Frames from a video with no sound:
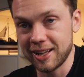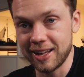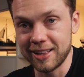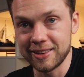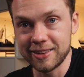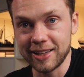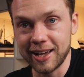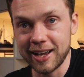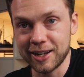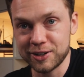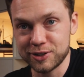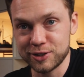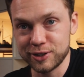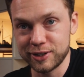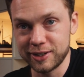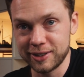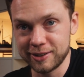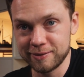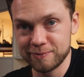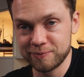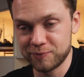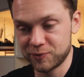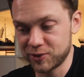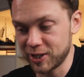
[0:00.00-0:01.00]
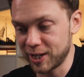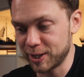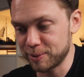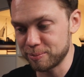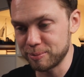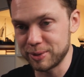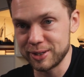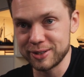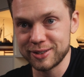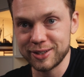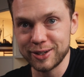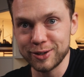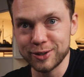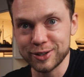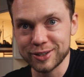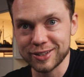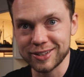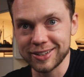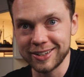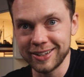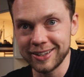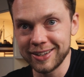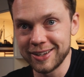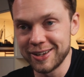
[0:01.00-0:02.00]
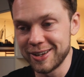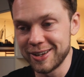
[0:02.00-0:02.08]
and they actually take me seriously